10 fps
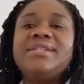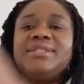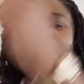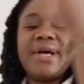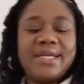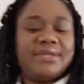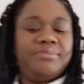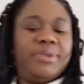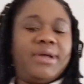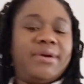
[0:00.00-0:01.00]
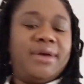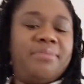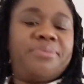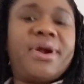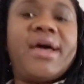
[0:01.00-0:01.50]
outfit,
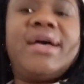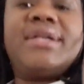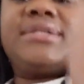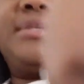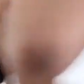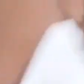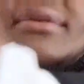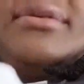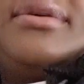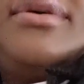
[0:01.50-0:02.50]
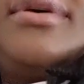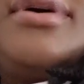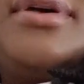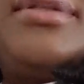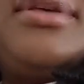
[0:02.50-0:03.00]
and it's by
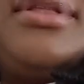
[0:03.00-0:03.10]
the